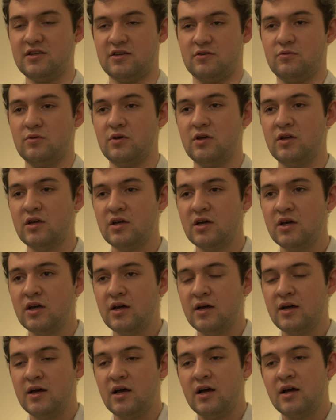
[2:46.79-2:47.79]
you.
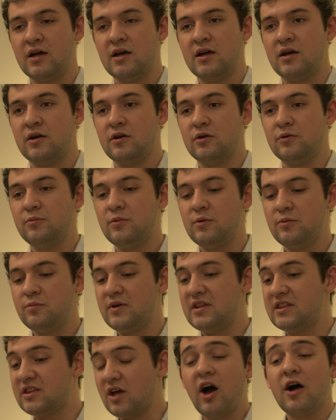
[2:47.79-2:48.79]

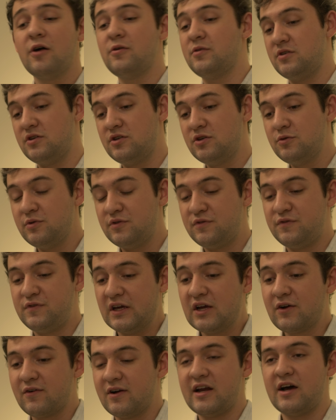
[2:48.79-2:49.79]
We thought you would
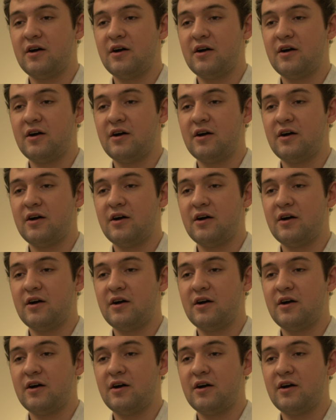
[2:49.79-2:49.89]
figure it